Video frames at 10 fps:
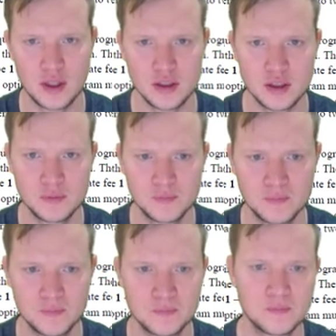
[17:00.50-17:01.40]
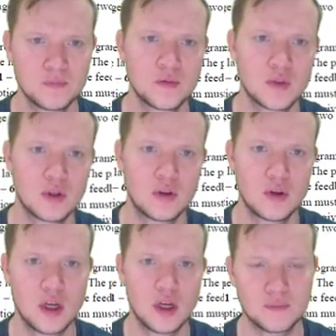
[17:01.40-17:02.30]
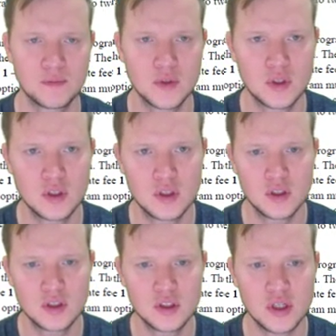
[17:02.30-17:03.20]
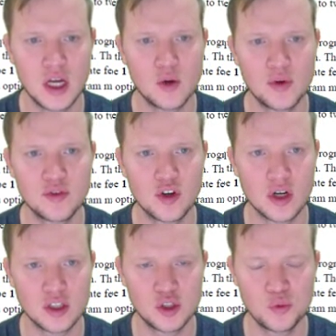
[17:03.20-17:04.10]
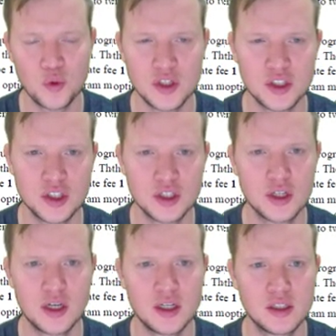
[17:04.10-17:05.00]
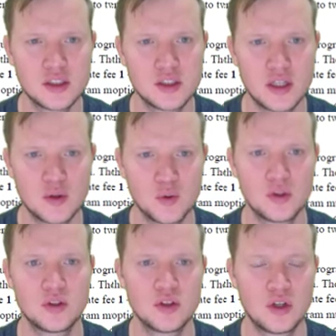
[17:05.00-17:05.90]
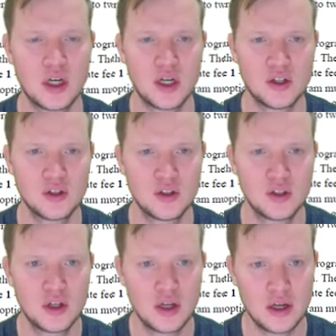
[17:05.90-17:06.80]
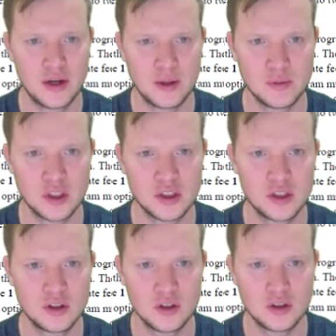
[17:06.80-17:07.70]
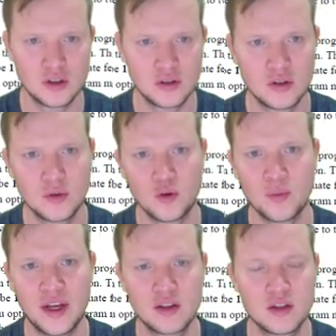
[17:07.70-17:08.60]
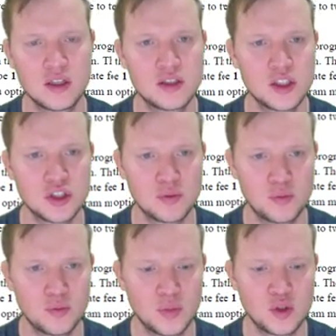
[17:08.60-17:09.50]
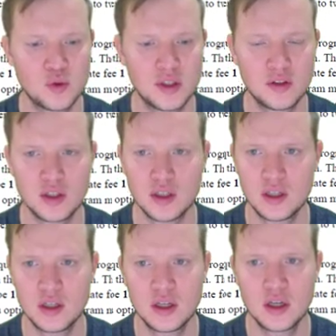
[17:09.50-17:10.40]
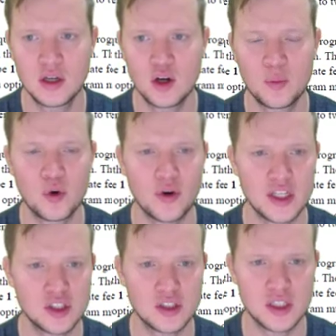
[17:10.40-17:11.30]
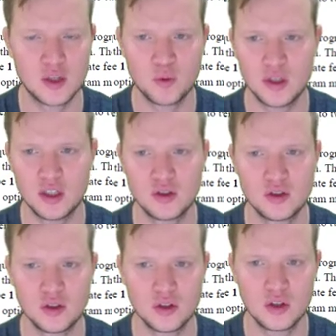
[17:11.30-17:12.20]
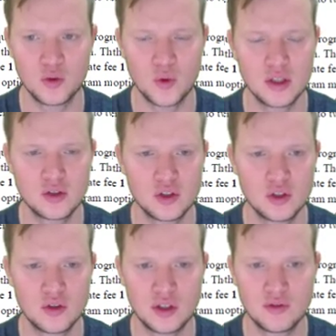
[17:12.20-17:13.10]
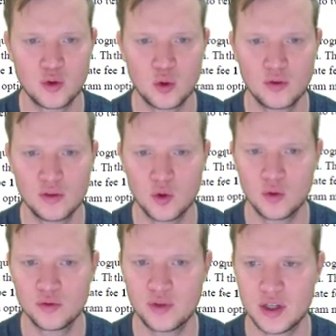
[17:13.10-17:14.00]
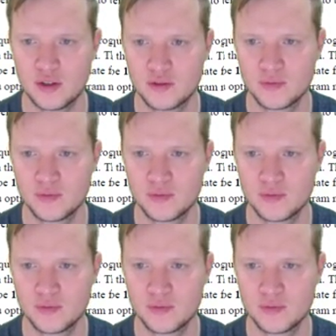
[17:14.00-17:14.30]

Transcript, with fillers: ends okay so now we've got our switch case that will do our um, this or make the decision between the operations that we need to do one two three four or five